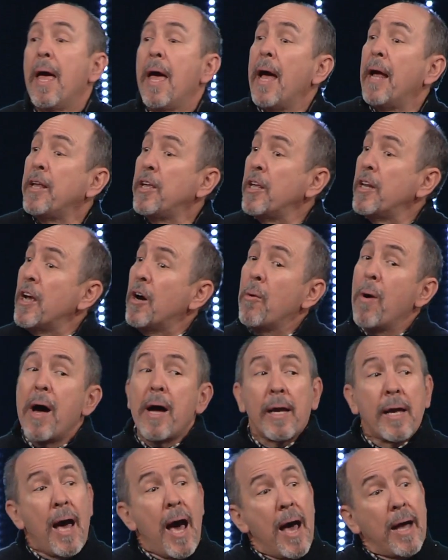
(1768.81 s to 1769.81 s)
And you know
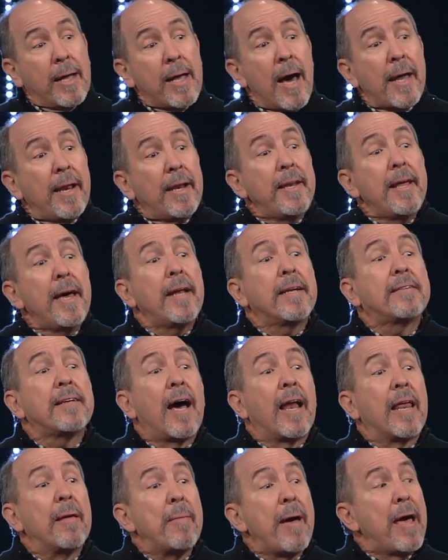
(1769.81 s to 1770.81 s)
what? God kind of did
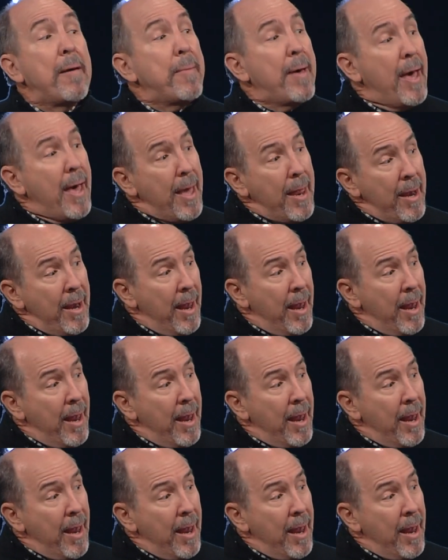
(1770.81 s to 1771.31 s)
tell him, amen?